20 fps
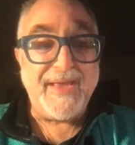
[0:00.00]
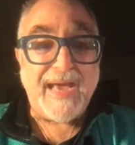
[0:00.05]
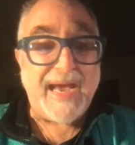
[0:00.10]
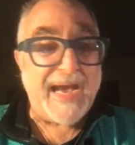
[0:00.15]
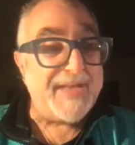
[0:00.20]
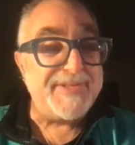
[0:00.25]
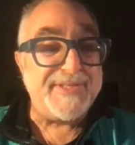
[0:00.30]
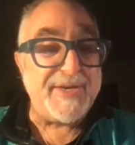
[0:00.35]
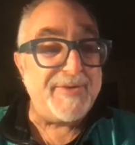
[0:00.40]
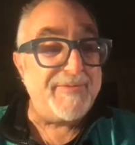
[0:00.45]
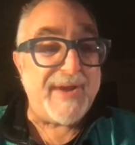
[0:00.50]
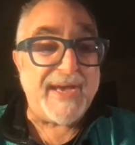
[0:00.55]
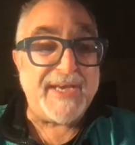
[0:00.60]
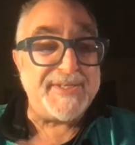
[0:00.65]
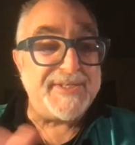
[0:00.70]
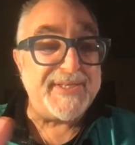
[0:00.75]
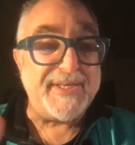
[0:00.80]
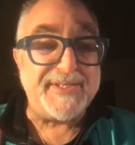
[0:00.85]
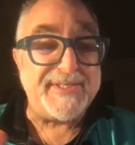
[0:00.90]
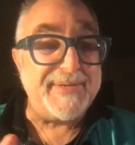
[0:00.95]

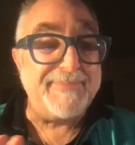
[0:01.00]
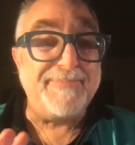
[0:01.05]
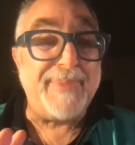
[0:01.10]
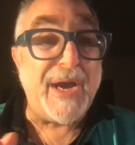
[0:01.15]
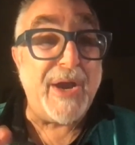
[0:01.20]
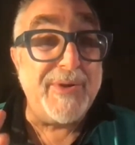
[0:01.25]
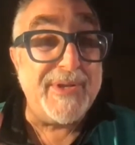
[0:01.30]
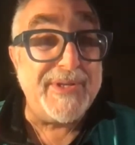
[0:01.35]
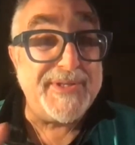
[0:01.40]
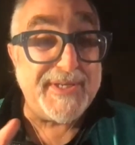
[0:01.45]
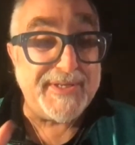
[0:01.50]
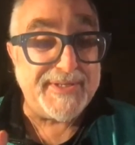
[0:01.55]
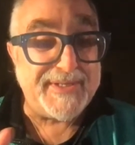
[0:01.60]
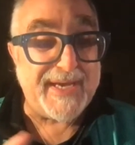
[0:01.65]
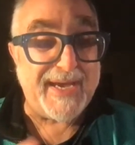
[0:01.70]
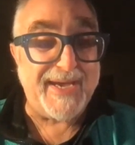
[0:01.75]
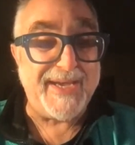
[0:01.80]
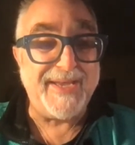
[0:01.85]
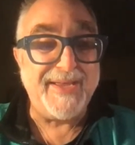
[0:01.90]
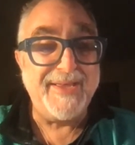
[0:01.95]
Anti-racists in Poland
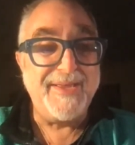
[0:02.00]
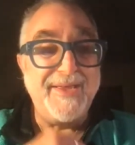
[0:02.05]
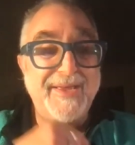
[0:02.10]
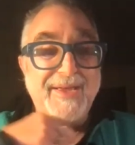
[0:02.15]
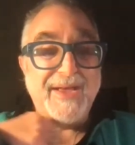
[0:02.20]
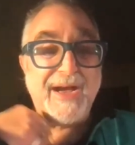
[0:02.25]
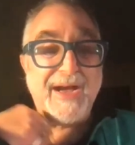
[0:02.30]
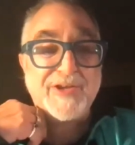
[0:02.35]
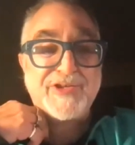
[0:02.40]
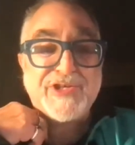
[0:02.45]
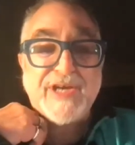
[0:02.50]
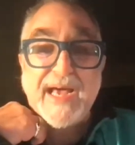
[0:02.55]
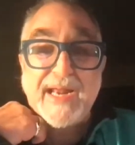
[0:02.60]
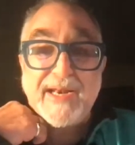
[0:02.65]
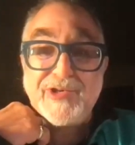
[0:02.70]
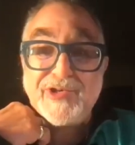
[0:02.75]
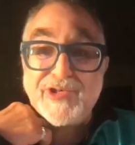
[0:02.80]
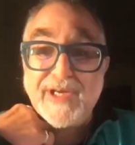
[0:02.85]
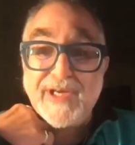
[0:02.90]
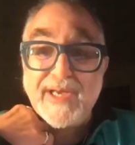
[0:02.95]
today are
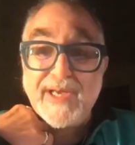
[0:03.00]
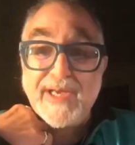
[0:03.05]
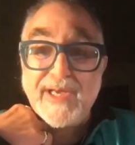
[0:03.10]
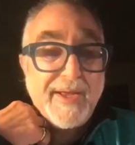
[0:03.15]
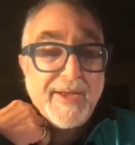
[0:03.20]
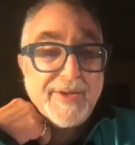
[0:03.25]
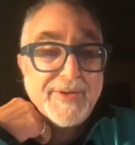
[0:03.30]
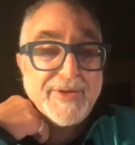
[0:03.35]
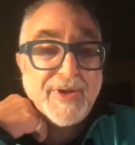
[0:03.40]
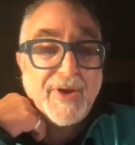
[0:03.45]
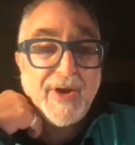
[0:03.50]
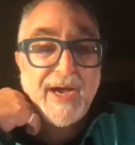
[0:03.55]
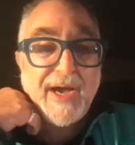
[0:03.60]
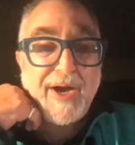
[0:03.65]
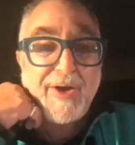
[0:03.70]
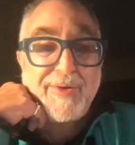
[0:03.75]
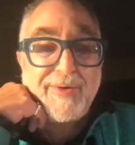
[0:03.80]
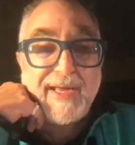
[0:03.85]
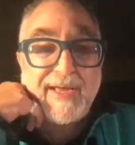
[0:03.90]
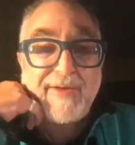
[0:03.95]
challenging not
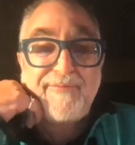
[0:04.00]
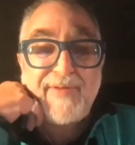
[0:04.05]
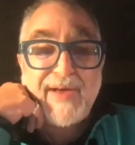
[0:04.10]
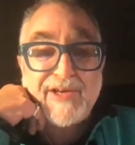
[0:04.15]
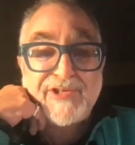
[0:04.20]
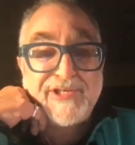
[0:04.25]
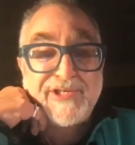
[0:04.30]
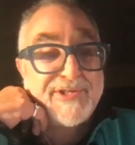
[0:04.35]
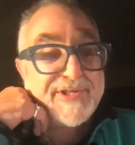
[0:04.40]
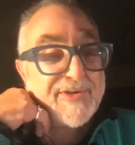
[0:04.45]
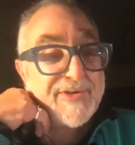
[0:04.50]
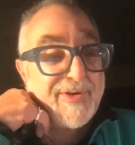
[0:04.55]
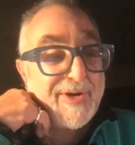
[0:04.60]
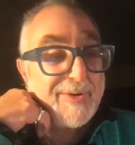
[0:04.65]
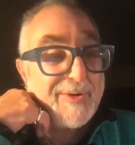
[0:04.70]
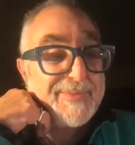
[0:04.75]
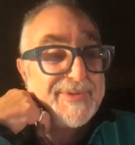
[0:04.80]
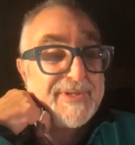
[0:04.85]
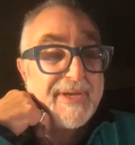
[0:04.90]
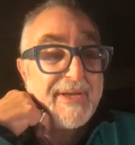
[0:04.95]
only fascist
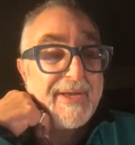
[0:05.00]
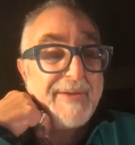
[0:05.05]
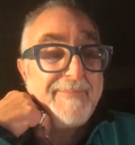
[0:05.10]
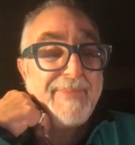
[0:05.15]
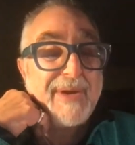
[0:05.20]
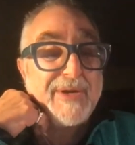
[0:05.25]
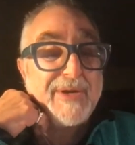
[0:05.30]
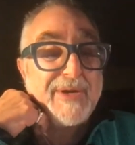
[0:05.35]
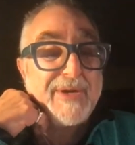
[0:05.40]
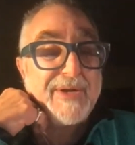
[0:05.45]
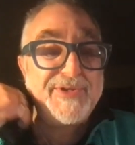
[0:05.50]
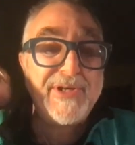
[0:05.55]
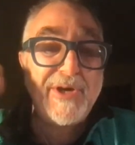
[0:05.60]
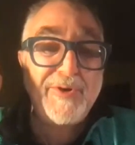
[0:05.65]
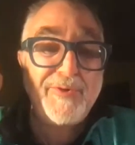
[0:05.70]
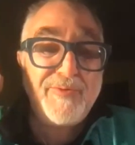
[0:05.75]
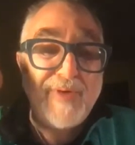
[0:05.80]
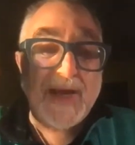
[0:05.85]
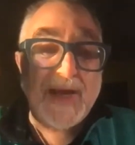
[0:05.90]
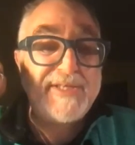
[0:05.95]
groups, but
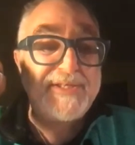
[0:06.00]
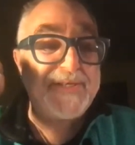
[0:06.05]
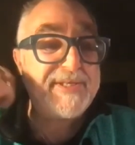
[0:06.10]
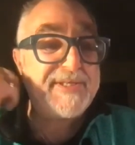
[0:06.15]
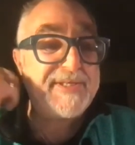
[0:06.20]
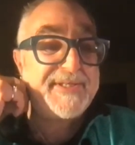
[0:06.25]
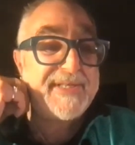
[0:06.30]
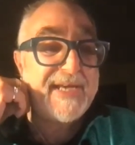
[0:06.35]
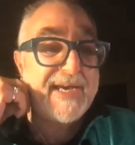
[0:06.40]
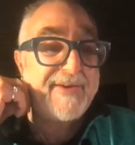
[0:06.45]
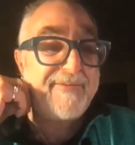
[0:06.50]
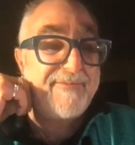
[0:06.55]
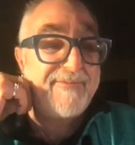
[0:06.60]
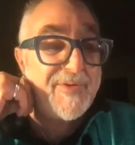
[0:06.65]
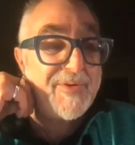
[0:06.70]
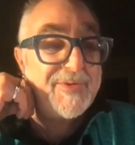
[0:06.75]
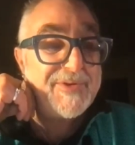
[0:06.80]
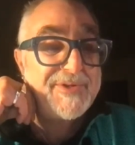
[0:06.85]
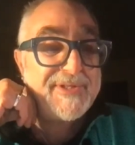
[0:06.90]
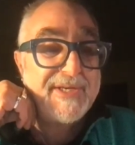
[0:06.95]
also racist state
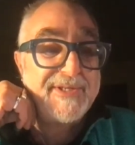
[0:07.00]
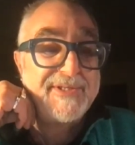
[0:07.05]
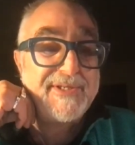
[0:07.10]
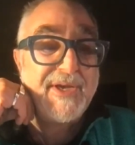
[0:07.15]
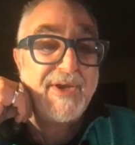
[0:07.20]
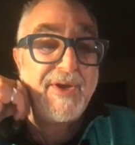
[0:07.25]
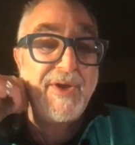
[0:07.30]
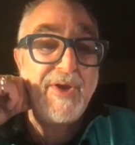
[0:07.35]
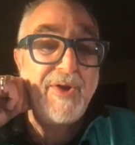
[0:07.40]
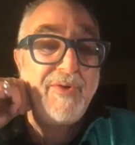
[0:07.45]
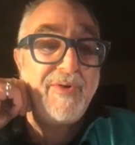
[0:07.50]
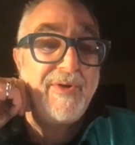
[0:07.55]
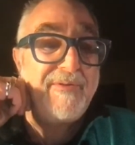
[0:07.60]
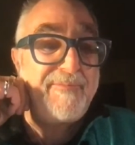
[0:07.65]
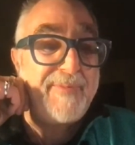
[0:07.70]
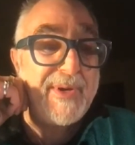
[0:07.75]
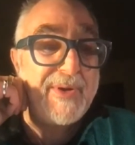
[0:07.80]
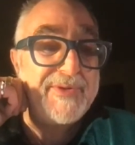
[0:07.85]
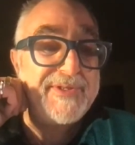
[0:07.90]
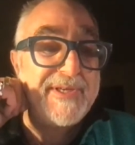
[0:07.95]
forces who
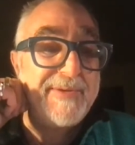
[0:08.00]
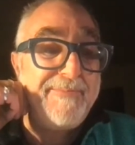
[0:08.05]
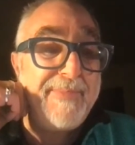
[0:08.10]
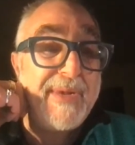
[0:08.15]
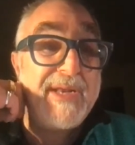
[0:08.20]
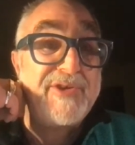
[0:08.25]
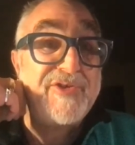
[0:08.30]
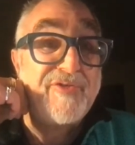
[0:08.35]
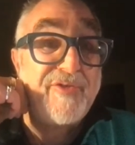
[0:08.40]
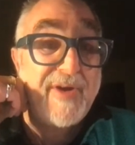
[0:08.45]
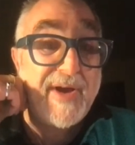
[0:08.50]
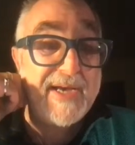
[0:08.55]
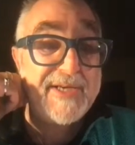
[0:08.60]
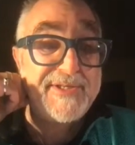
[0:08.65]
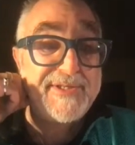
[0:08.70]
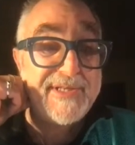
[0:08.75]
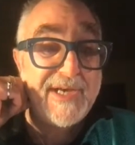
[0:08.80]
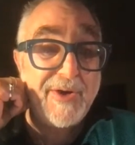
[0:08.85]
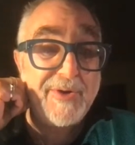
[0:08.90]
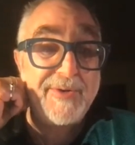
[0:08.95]
have built a
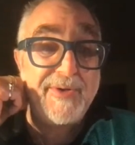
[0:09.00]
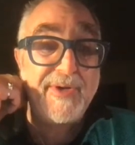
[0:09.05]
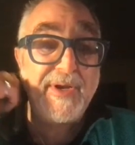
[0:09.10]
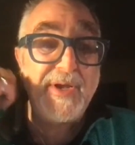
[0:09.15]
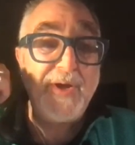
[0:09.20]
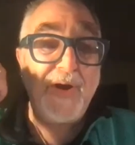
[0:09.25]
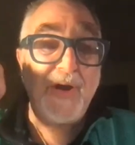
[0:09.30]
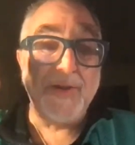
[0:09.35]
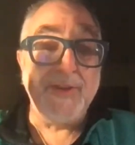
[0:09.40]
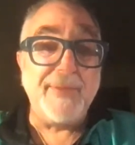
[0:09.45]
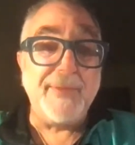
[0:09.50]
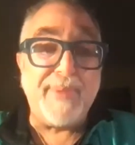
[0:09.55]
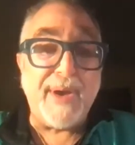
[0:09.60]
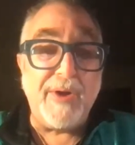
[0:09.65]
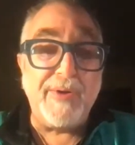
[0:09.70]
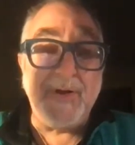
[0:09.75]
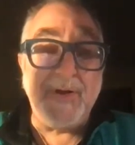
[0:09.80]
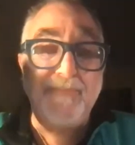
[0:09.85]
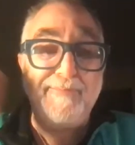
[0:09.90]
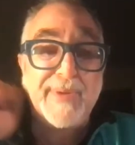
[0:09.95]
militarized zone on the
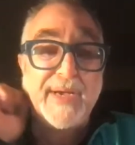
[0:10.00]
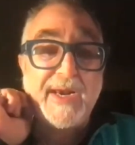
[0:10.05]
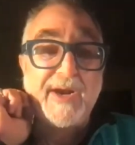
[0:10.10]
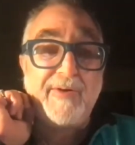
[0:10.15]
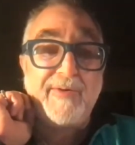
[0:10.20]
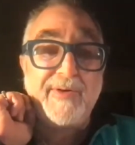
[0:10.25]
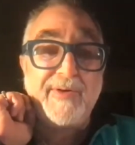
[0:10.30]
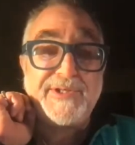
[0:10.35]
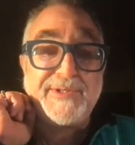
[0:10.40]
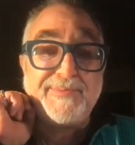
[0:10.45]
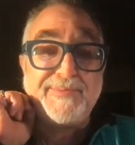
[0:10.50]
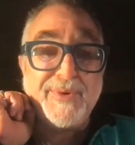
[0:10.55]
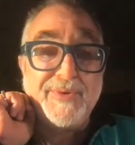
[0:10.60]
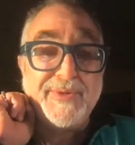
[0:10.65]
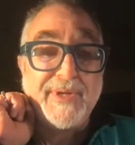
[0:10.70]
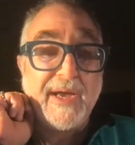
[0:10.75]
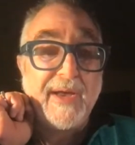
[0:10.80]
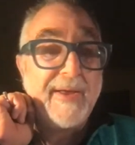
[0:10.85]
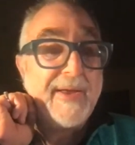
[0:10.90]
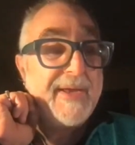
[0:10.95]
Poland-Belarus
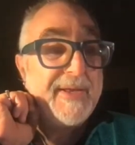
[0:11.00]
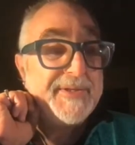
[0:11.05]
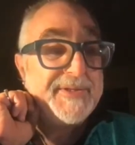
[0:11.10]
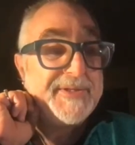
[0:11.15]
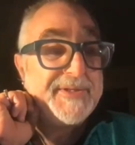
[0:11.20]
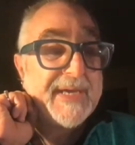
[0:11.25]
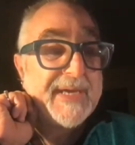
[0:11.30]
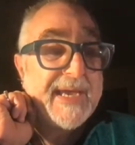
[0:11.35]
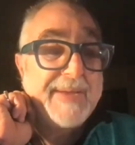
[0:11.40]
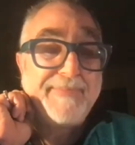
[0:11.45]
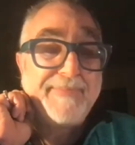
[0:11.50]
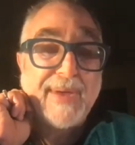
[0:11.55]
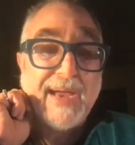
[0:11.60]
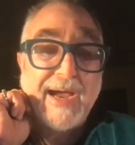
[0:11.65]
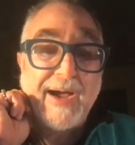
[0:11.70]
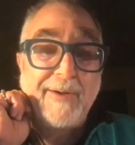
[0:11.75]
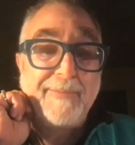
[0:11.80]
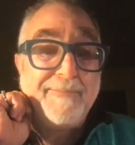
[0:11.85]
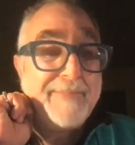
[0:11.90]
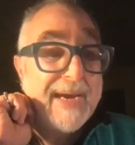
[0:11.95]
border to keep
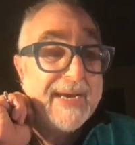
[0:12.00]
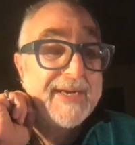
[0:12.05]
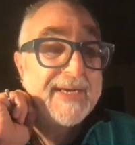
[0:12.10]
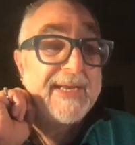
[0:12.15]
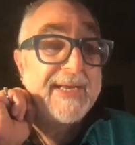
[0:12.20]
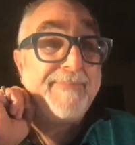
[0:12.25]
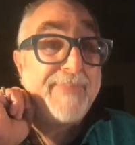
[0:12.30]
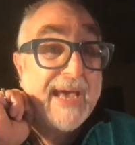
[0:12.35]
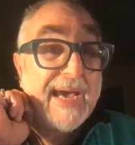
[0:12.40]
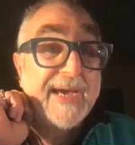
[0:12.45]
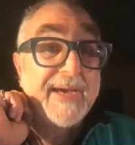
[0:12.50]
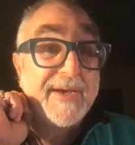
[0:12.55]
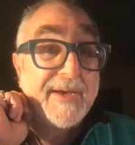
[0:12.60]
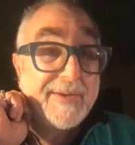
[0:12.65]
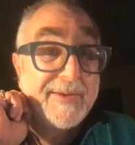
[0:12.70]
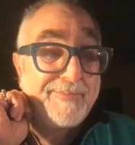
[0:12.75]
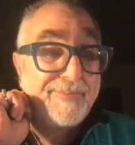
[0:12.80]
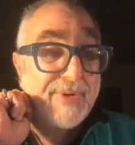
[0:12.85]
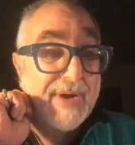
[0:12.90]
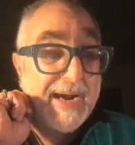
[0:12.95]
out mainly black
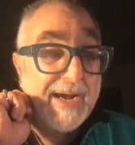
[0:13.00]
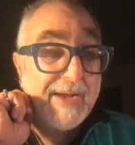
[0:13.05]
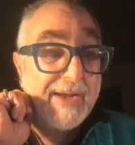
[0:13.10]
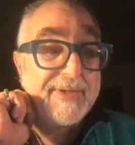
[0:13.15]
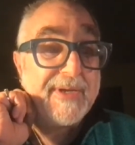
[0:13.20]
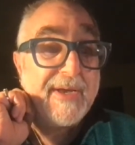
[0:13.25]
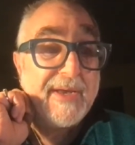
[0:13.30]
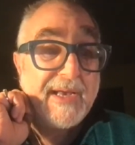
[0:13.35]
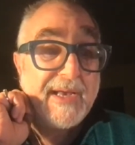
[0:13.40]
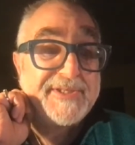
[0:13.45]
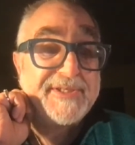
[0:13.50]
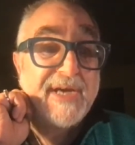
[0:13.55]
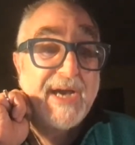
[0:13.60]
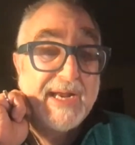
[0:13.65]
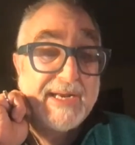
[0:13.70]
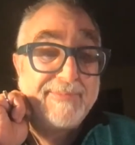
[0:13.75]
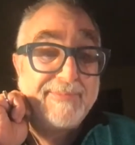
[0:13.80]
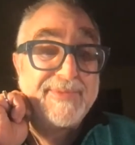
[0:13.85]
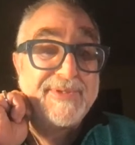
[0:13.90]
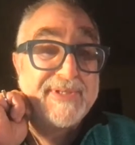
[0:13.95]
and brown
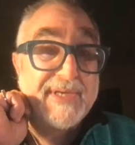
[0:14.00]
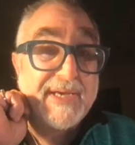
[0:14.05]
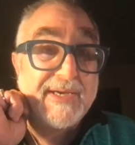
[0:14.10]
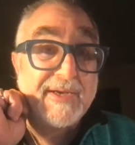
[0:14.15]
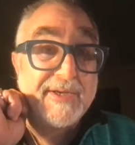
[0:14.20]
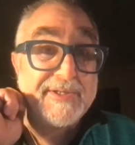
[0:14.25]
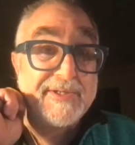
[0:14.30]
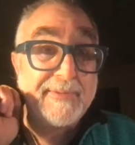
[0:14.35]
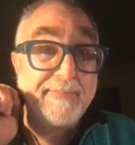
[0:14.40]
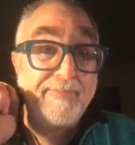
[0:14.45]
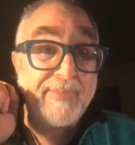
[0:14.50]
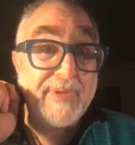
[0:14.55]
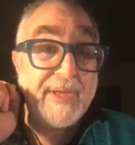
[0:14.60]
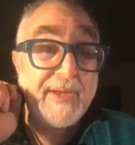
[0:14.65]
asylum seekers.